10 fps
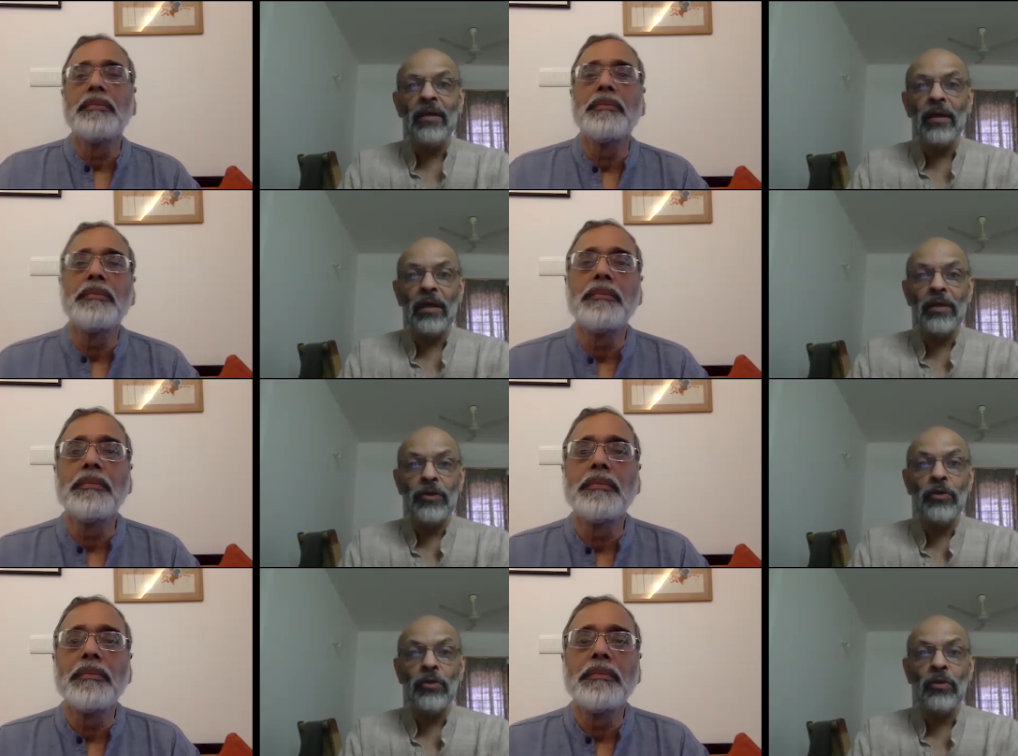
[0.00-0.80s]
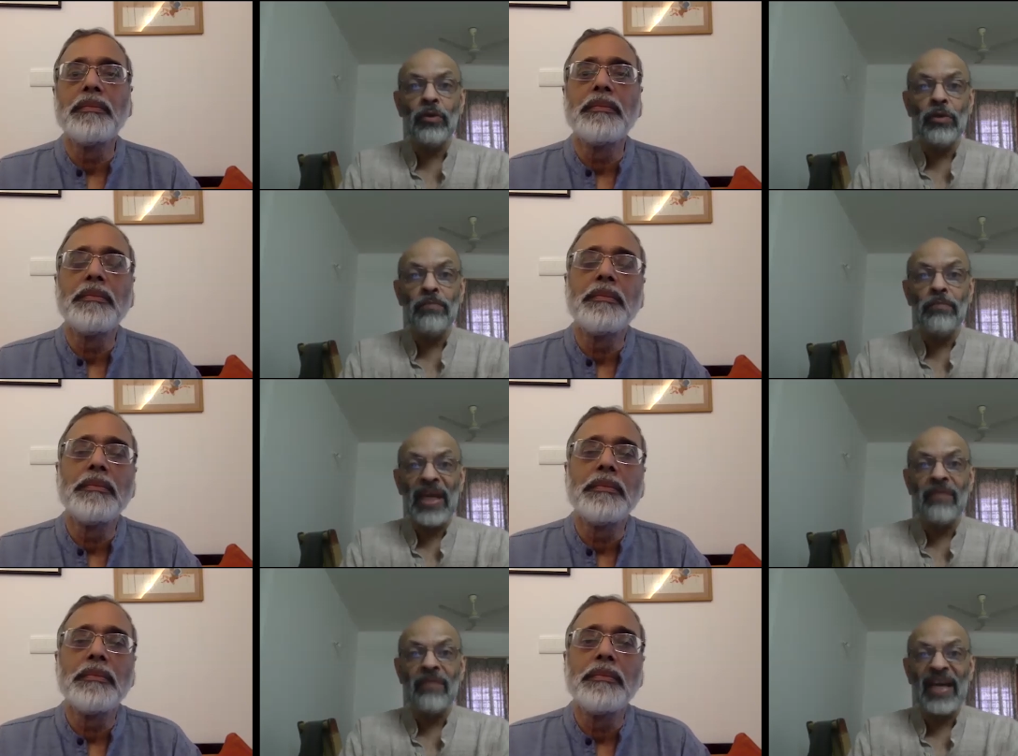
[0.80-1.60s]
Speaker 1: uh, to make
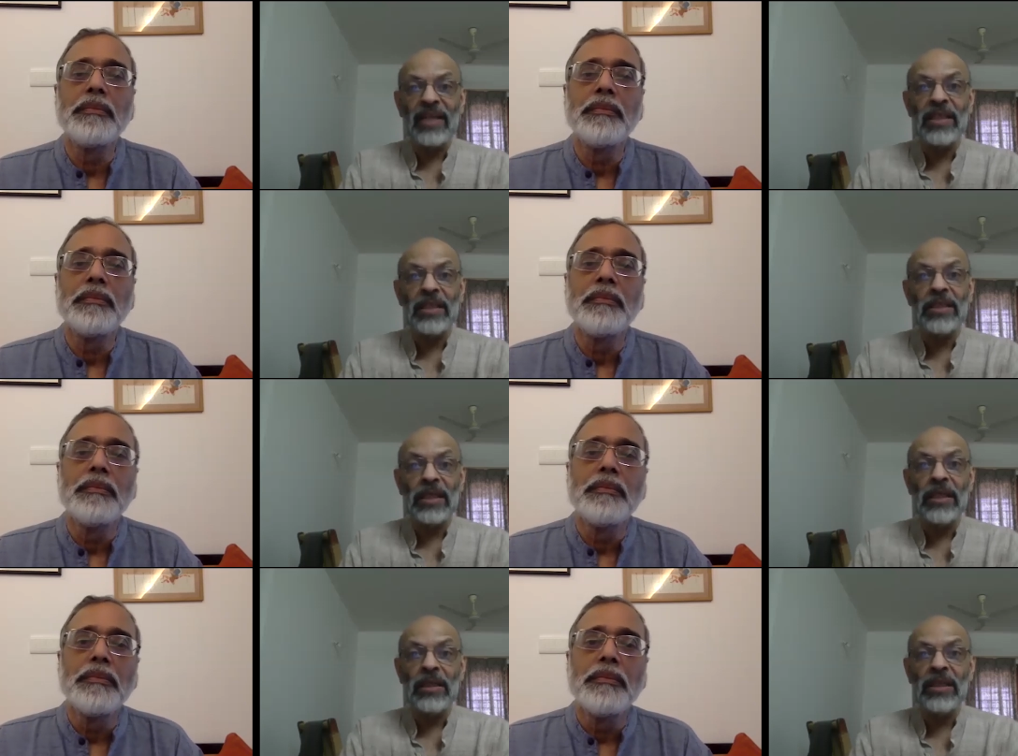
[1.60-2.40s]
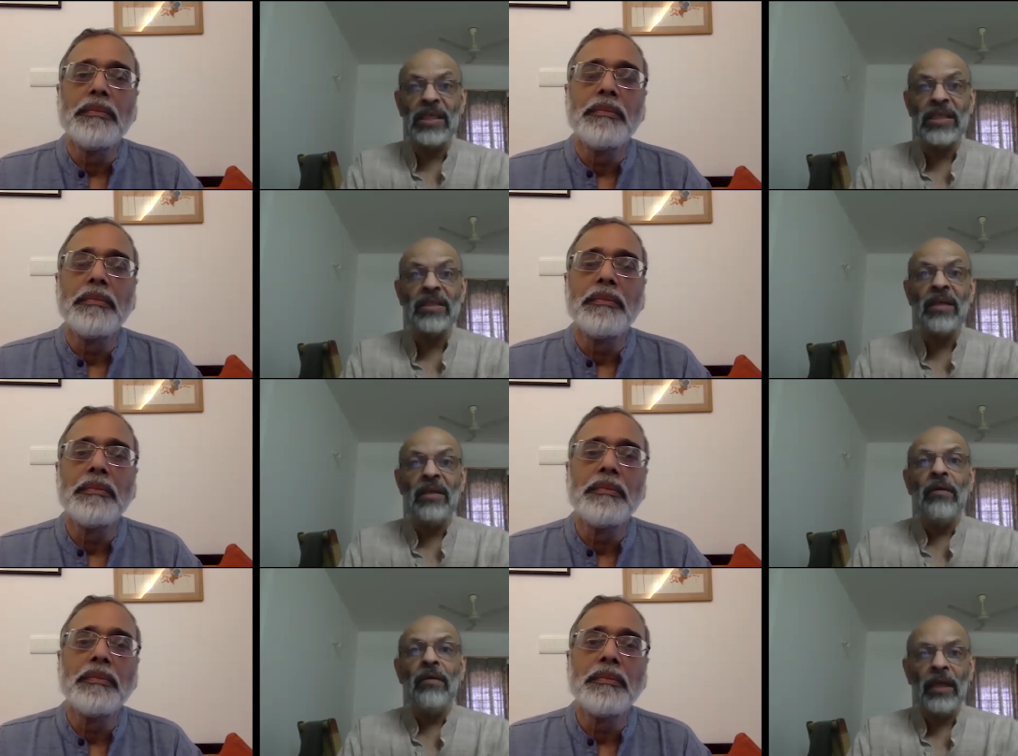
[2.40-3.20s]
vaccines in these
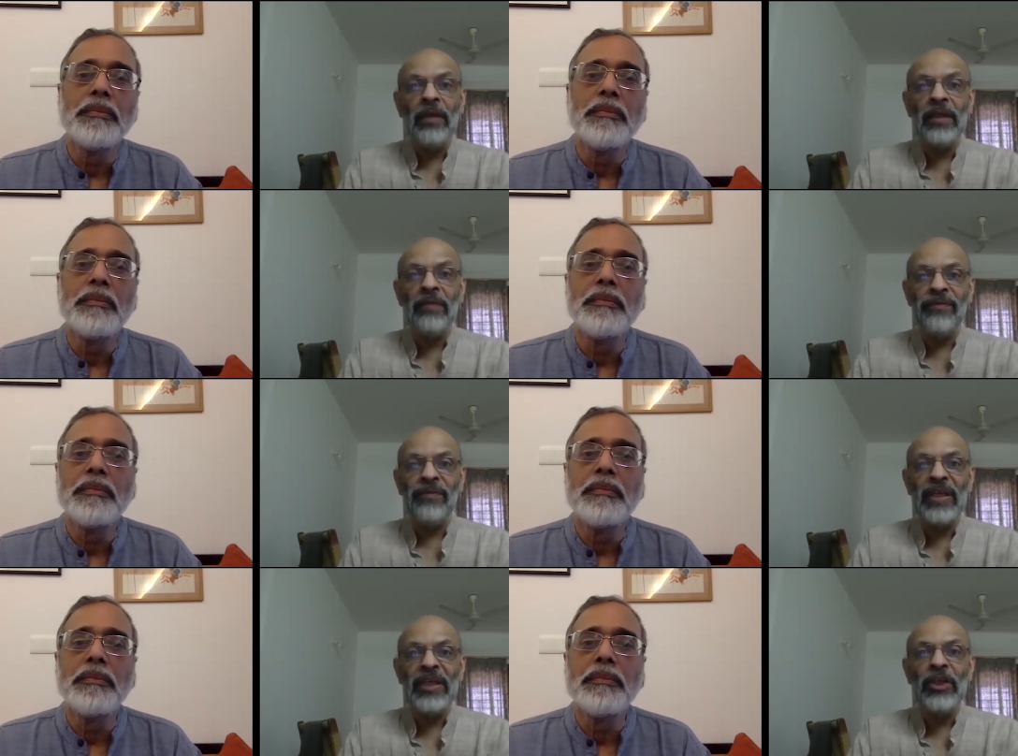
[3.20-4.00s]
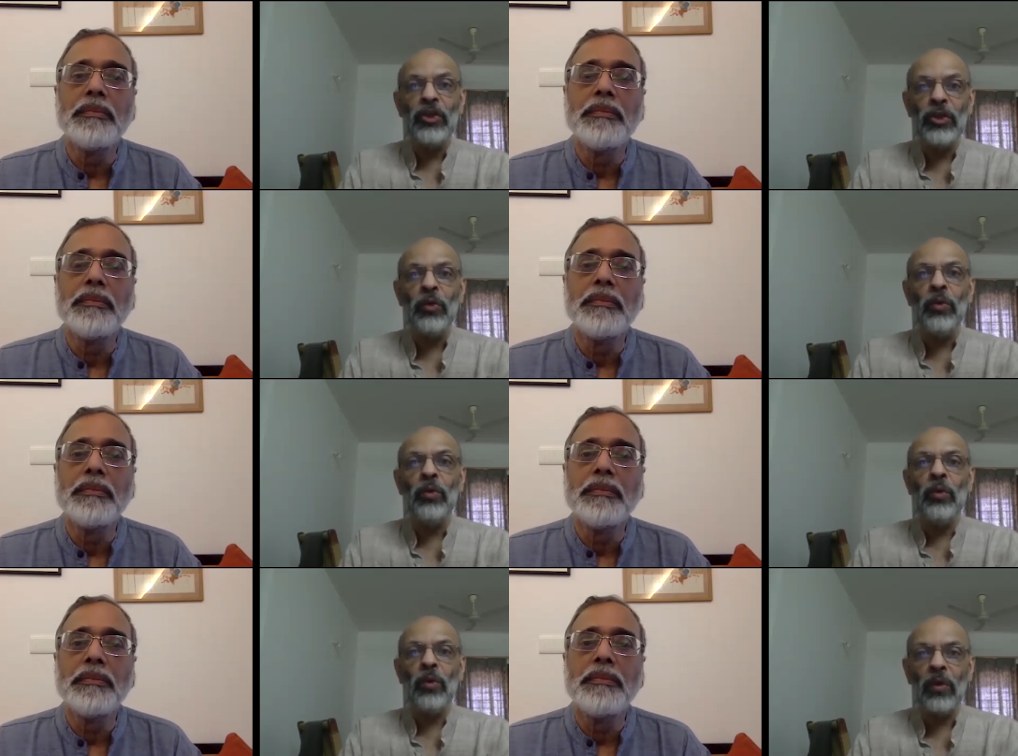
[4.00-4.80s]
relatively
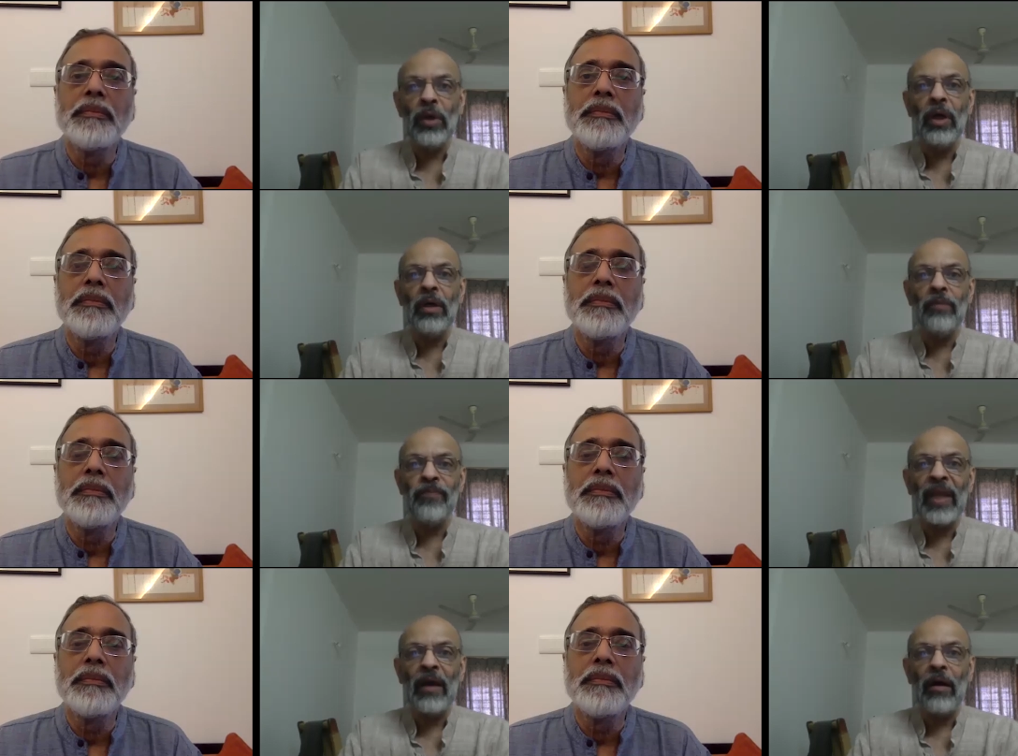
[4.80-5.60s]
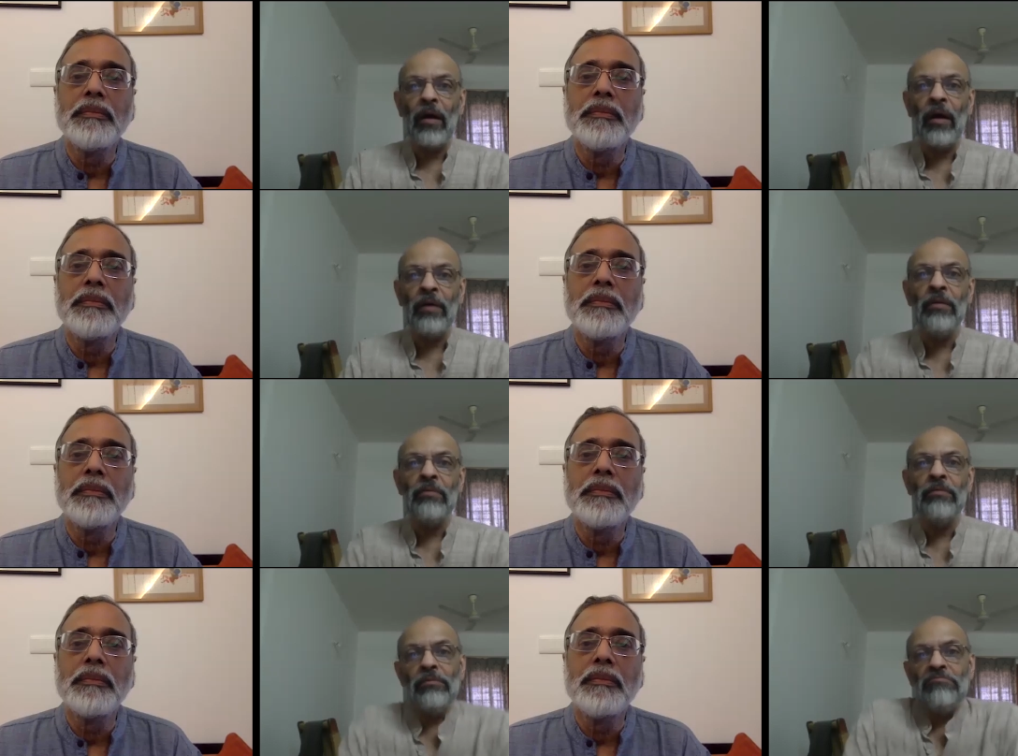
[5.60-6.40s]
new, um,
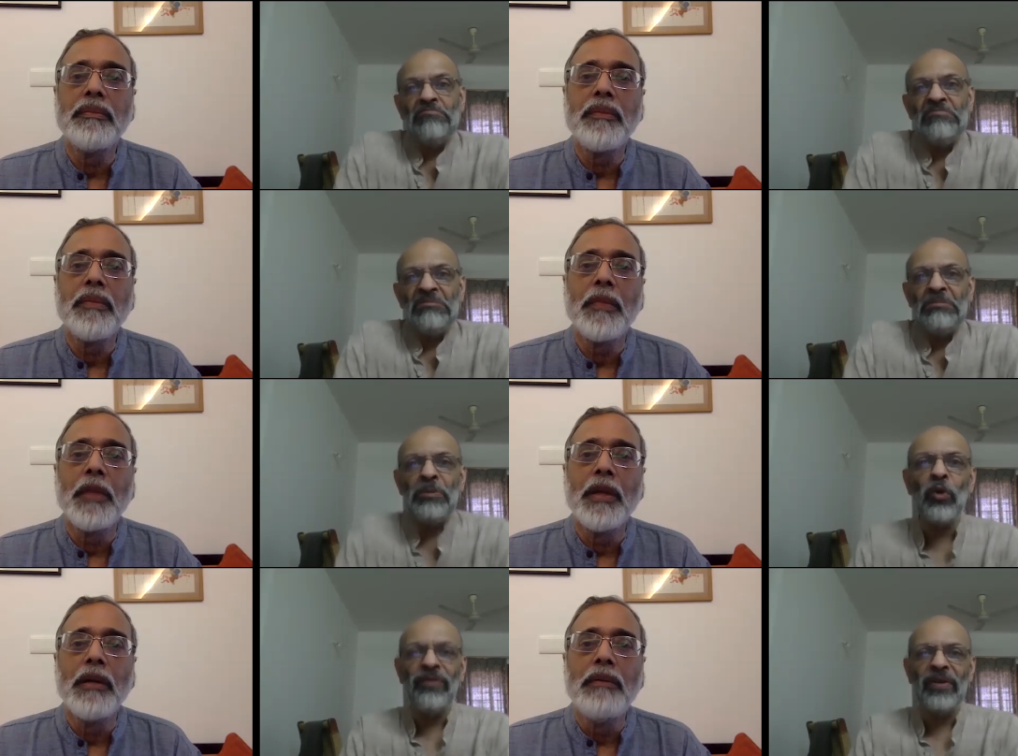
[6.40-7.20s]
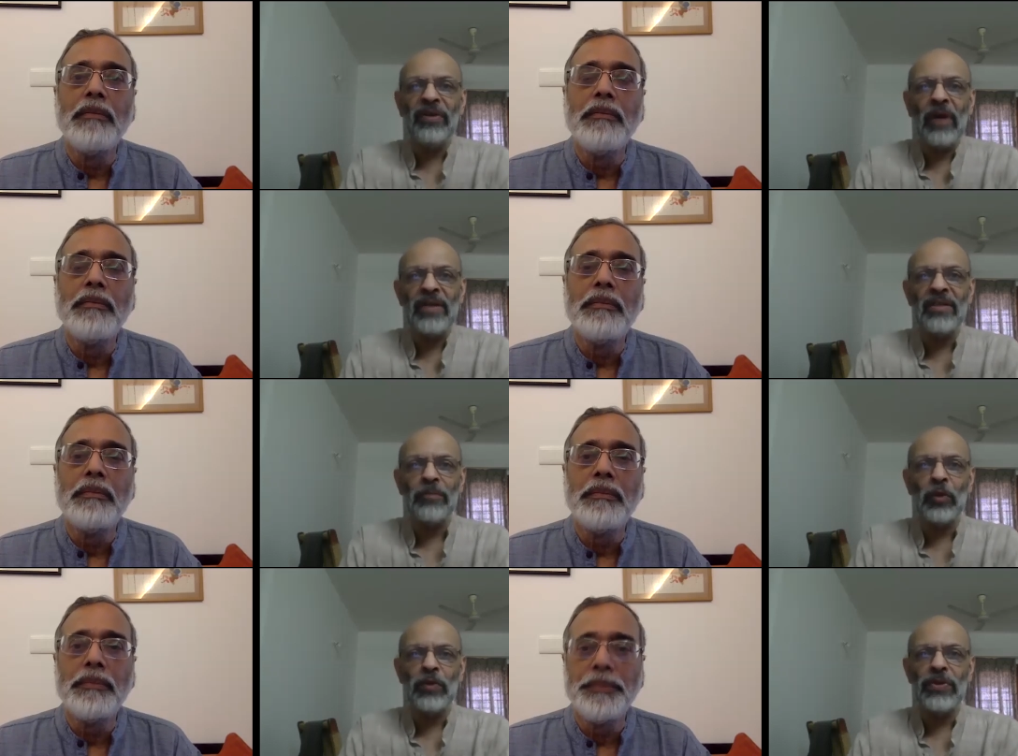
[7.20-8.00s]
unproven, I
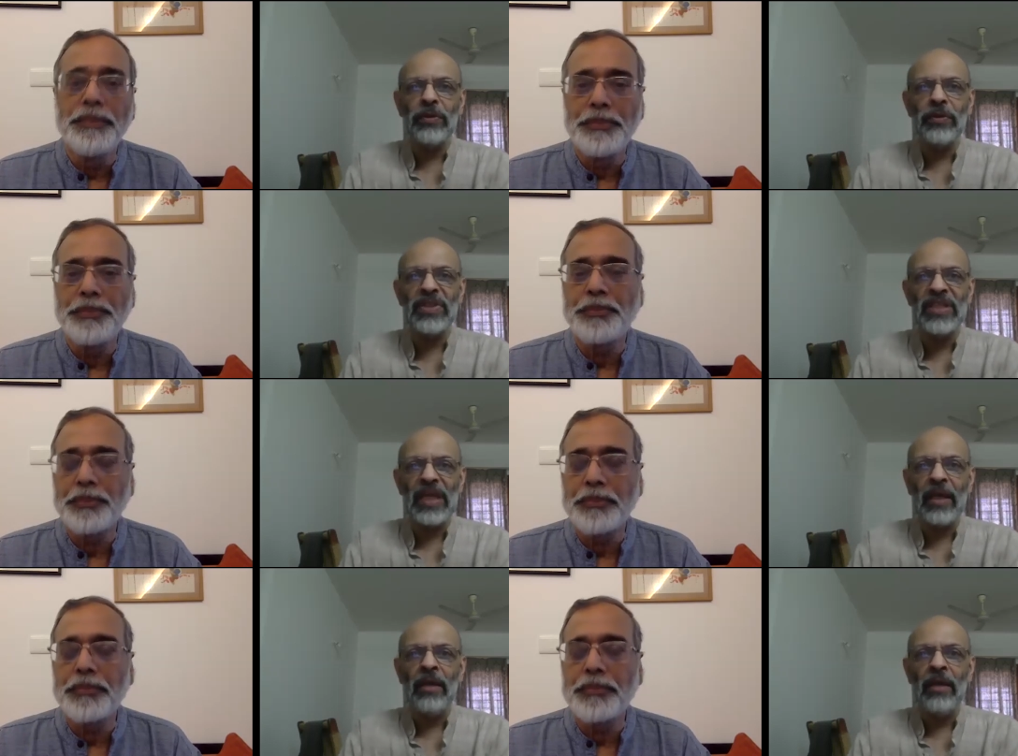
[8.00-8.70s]
suppose you could say,